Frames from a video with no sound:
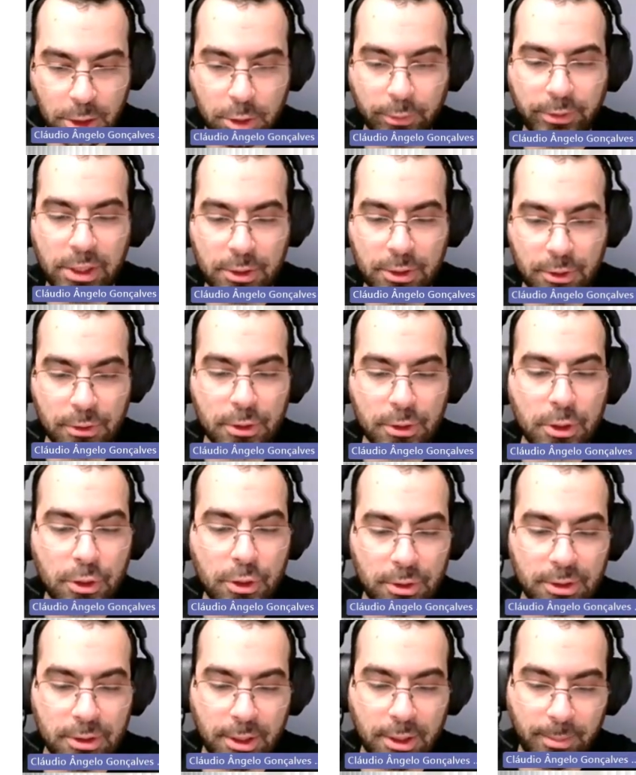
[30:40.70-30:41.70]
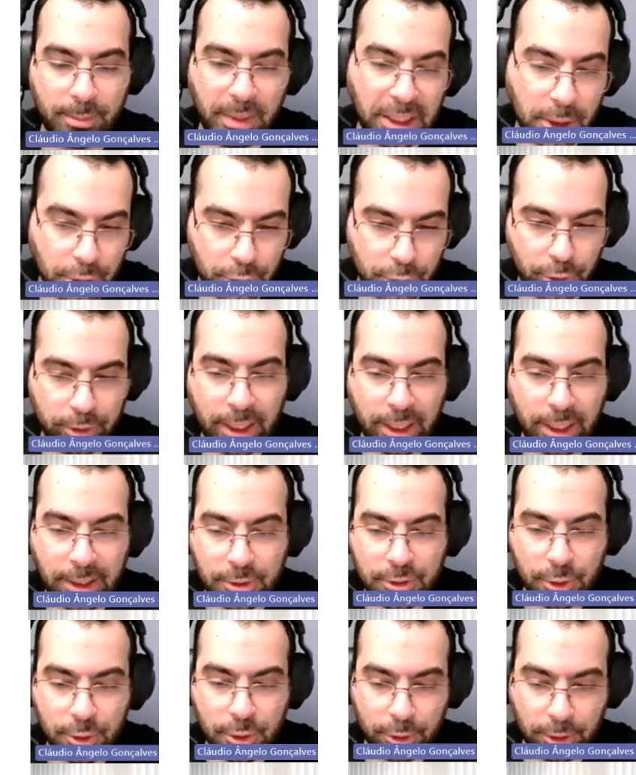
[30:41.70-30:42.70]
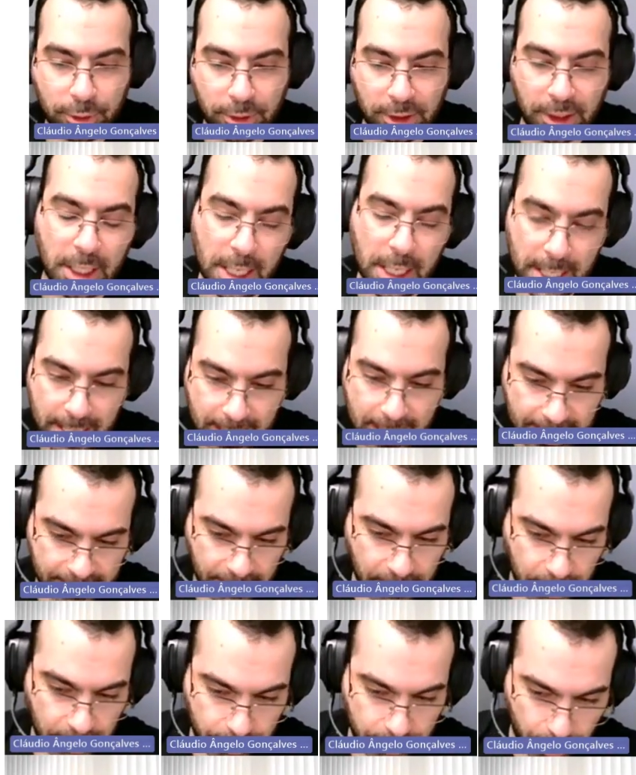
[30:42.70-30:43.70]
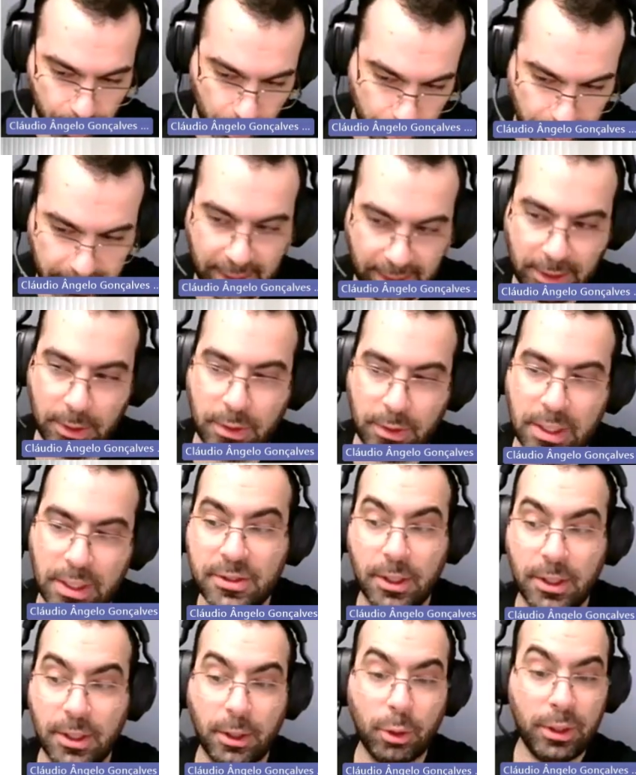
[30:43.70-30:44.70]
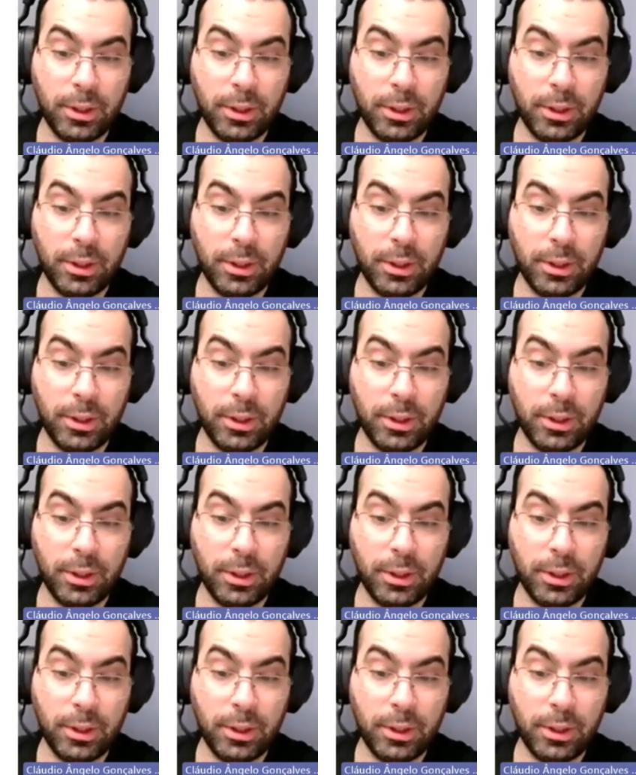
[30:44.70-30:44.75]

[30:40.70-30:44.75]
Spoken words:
in each of these decisions and making sure that uncertainty as it is propagated is